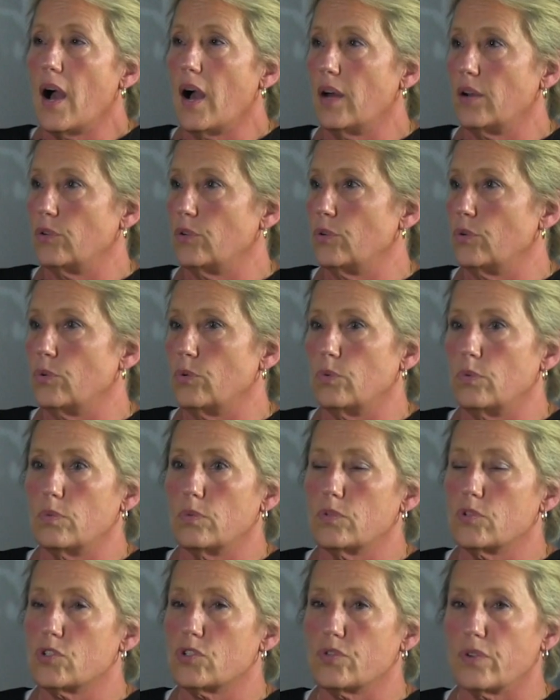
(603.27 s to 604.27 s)
how to
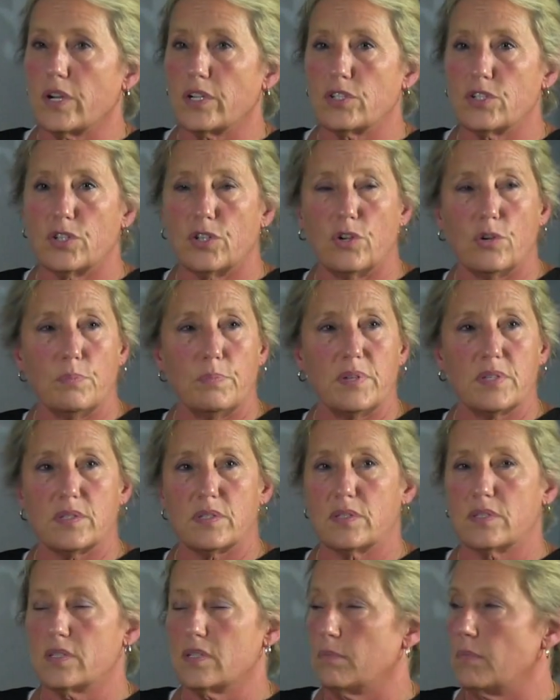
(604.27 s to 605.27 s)
structure your
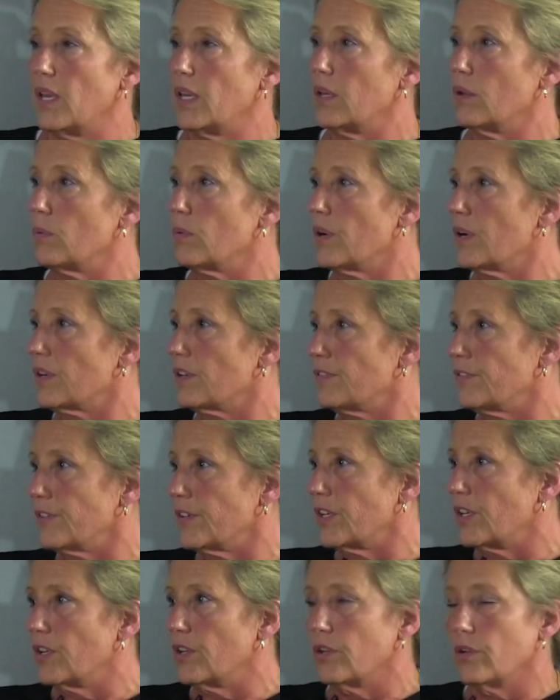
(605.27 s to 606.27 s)
business to make it work
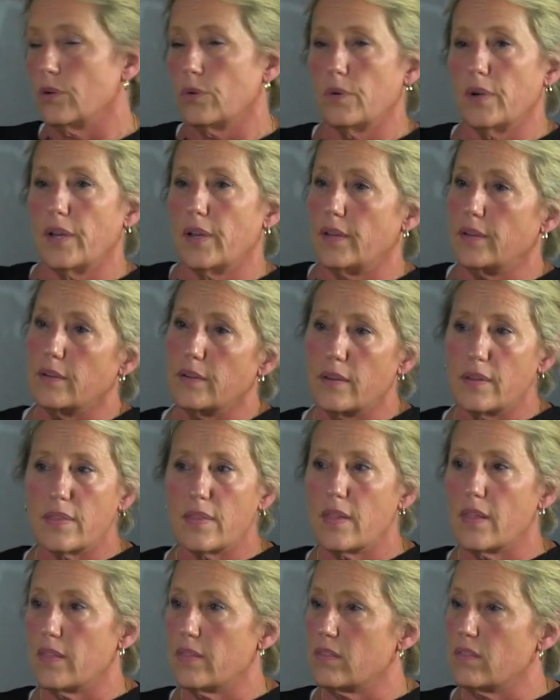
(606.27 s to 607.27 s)
for you and
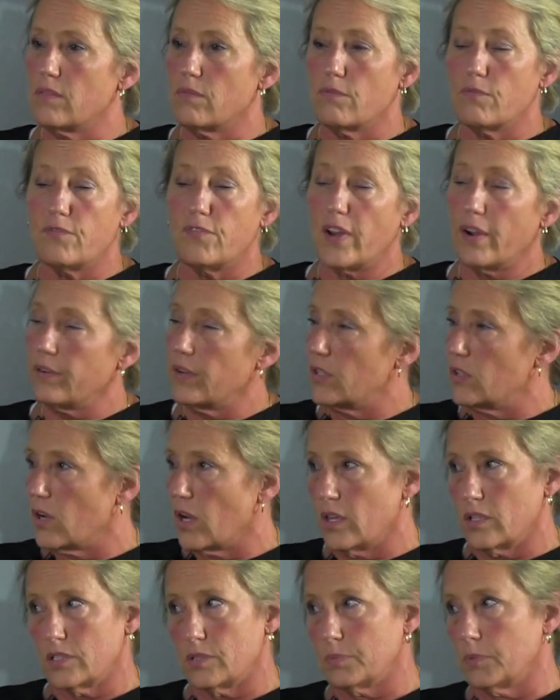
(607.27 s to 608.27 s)
very
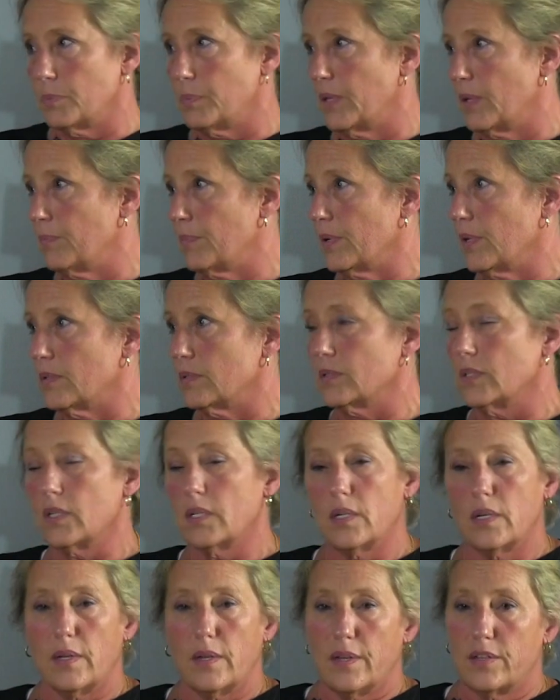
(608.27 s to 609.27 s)
knowledgeable people.
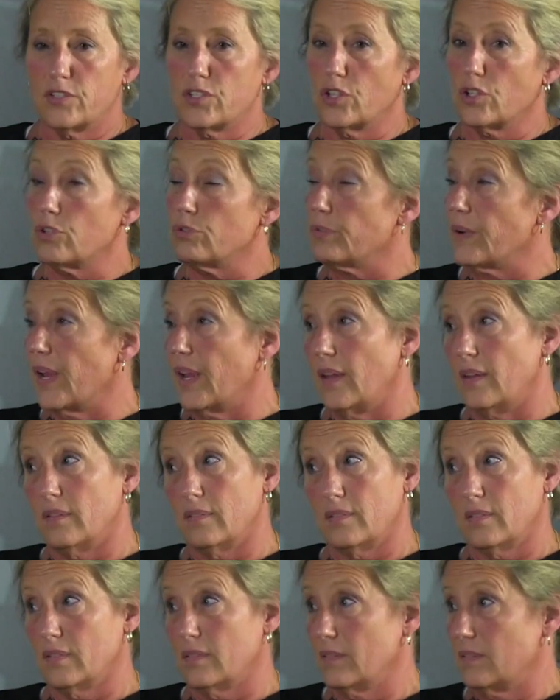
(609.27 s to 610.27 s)
It's a great
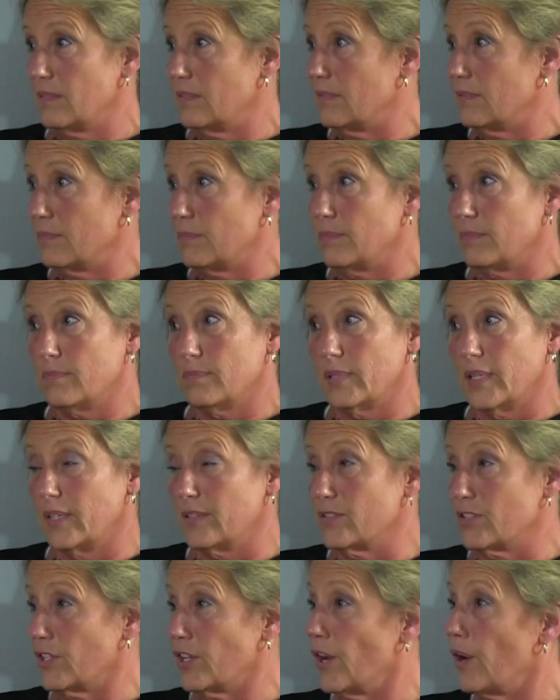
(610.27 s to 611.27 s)

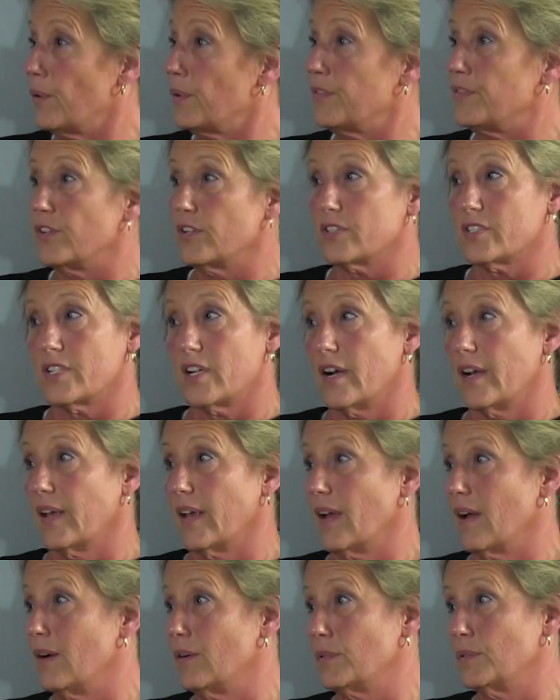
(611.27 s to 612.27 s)
place to go if you're
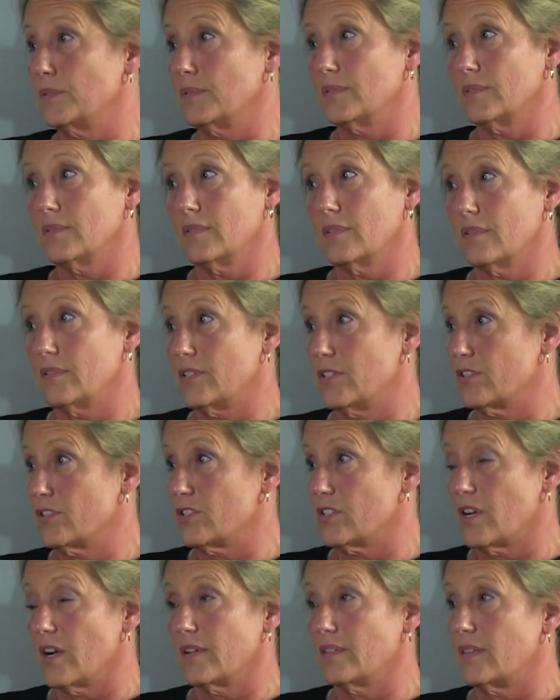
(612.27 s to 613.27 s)
starting out mm-hmm. to
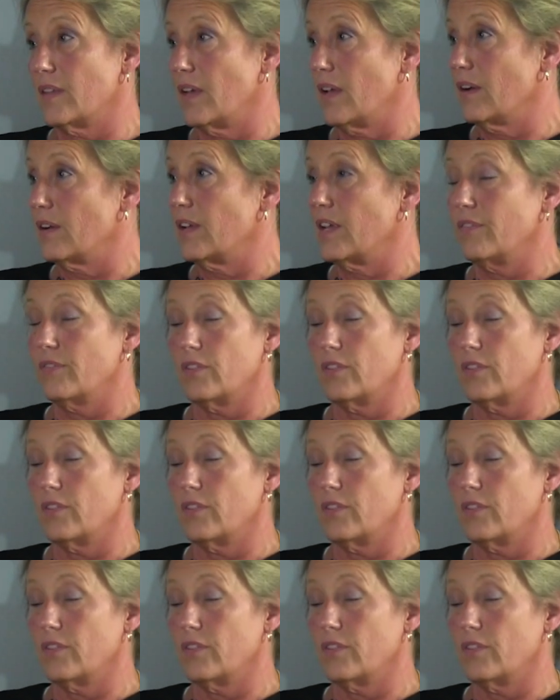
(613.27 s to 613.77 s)
start there,